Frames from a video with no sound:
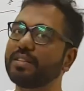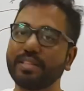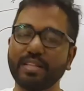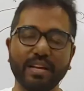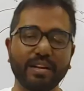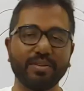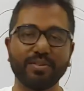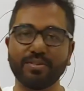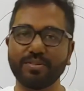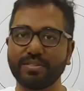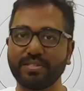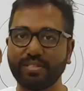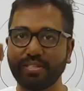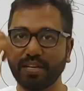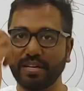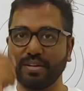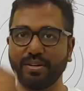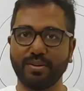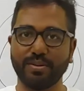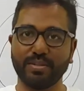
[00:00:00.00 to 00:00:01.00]
they don't
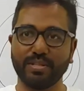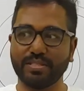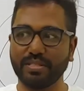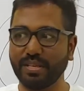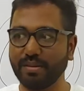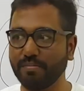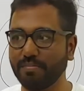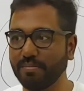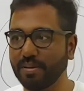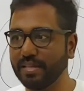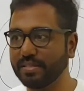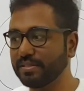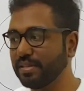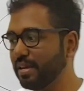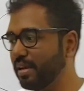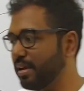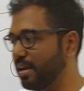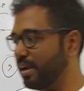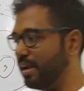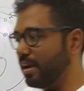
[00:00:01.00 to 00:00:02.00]
stick to the same place.
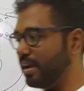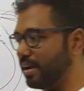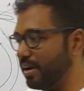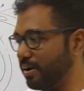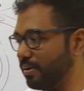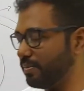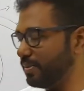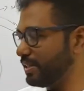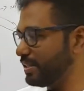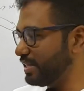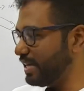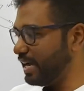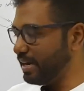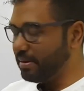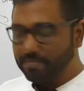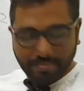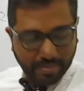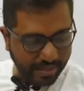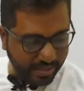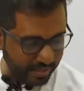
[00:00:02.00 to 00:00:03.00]
Now, with
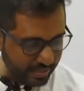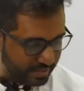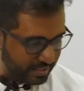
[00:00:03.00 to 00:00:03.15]
that being